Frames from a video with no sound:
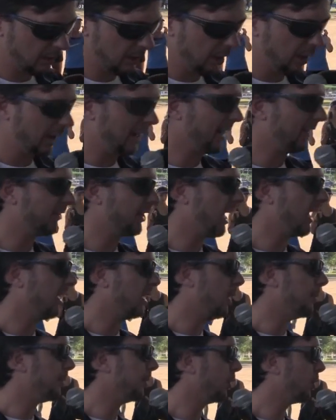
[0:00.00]
All right, I've got a
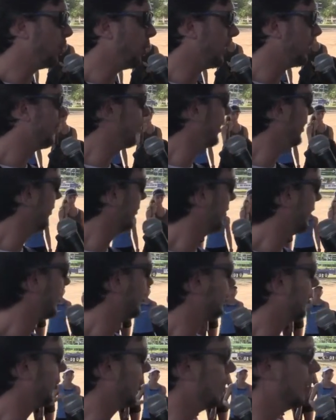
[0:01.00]
couple of quick things, then I'll
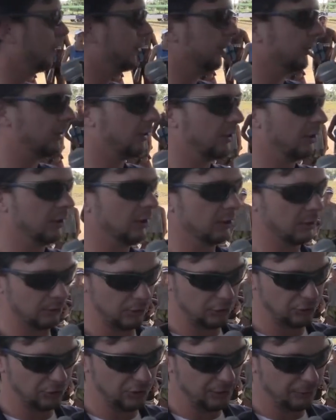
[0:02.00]
turn it over to the,
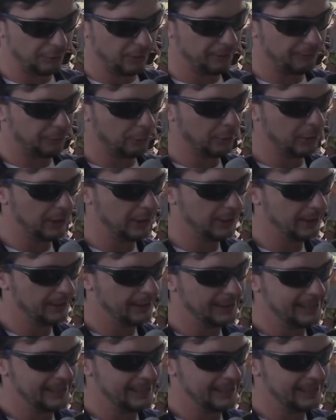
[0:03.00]
the chief referee.